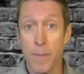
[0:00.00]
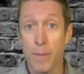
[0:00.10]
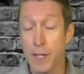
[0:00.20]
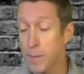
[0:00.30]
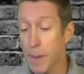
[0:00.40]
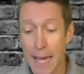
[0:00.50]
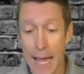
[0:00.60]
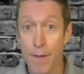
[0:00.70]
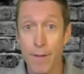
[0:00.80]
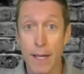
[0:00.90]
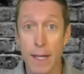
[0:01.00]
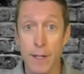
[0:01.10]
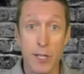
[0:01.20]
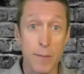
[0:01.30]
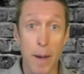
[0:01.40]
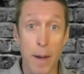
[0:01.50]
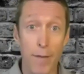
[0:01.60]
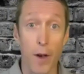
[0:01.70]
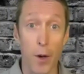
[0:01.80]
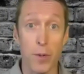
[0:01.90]
Despite having
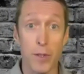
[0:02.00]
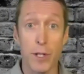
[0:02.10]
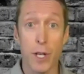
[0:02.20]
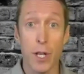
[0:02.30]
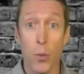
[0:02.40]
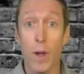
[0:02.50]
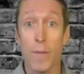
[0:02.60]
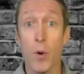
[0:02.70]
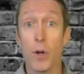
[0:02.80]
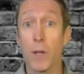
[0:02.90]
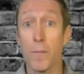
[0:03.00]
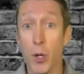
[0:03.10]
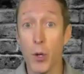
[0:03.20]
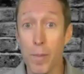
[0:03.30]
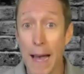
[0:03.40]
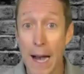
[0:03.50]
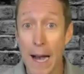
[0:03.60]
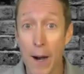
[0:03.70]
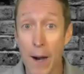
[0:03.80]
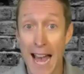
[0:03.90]
smartphones with more compute
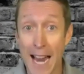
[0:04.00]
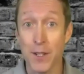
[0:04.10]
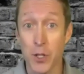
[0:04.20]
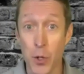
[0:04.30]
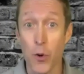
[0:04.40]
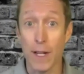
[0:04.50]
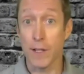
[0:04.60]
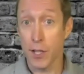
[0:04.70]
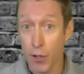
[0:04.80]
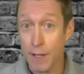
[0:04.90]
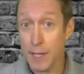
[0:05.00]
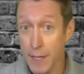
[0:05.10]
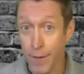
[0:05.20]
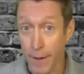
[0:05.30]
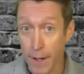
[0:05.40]
power than Alan Turing's Christopher,